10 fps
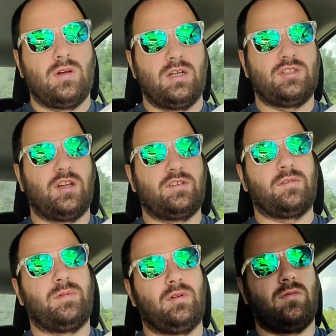
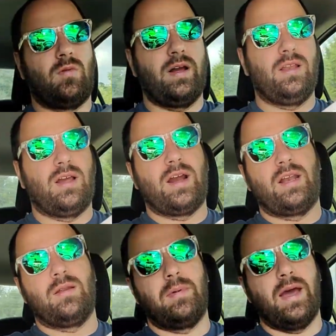adjustable white line
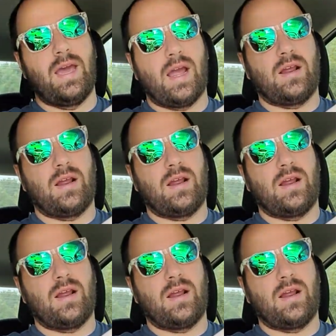in the back,